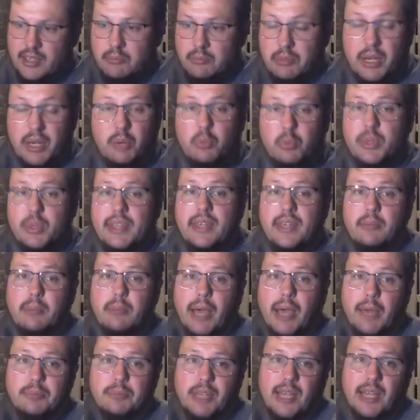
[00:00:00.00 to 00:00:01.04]
but he had really good
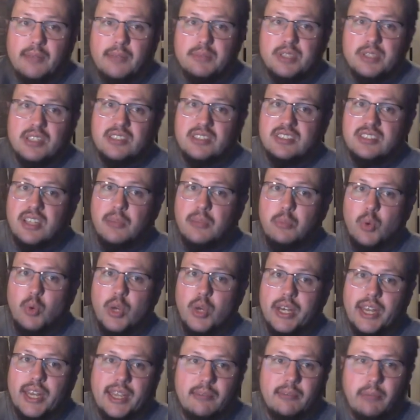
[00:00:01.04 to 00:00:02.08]
pop times. A sub
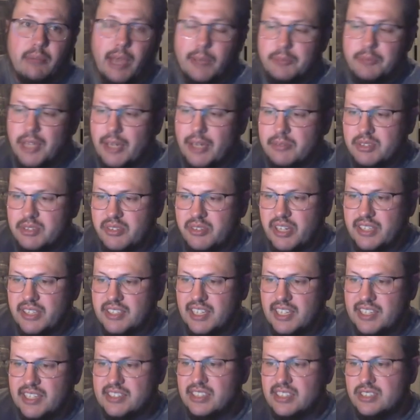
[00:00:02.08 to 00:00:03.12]
1.9 pop time is
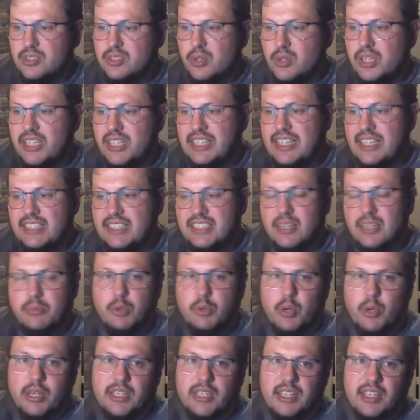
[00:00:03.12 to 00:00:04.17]
fantastic. So he gets up
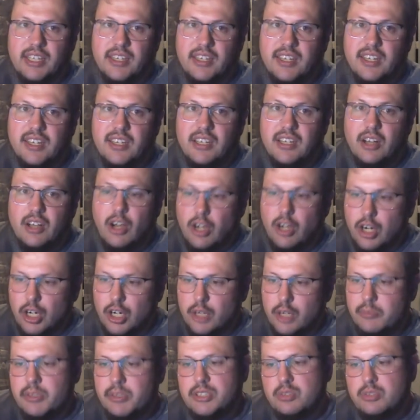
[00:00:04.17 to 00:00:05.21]
quickly.
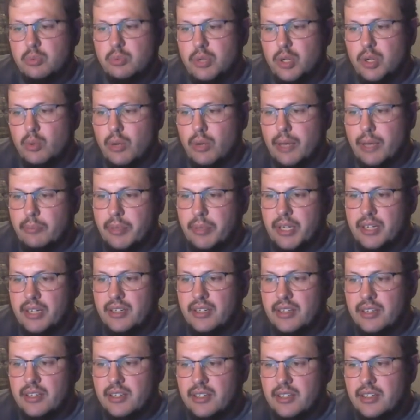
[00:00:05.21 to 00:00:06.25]
Arm is a real weapon.